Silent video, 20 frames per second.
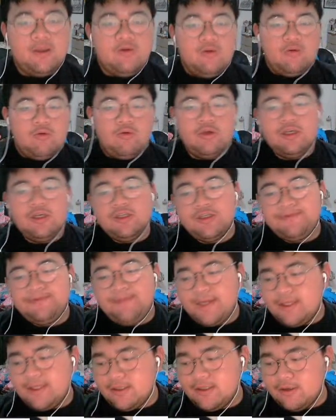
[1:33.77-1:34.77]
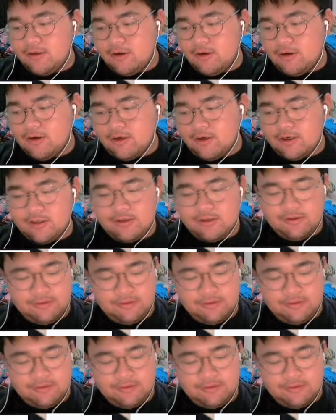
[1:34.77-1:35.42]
wheel spin or